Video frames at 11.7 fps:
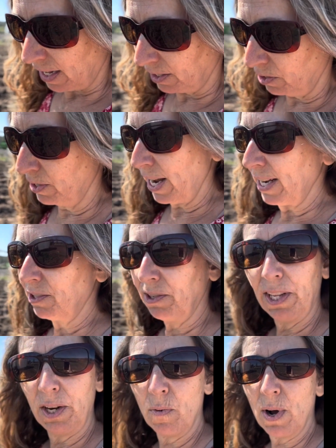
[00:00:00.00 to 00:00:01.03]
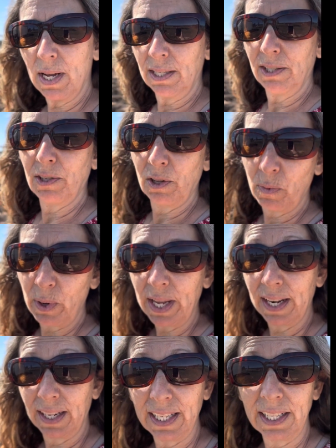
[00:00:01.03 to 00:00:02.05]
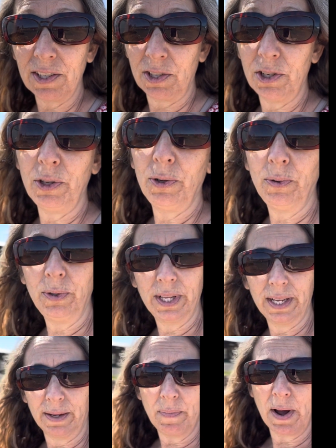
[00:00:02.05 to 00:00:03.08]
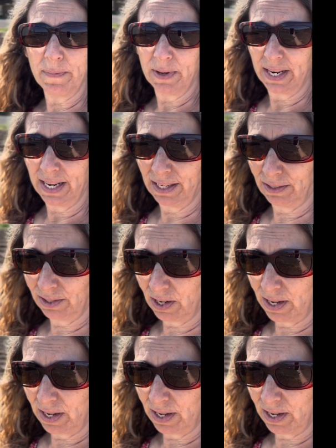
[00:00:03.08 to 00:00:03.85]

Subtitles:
little nicer than it was so that we could at least do the pumpkin hills on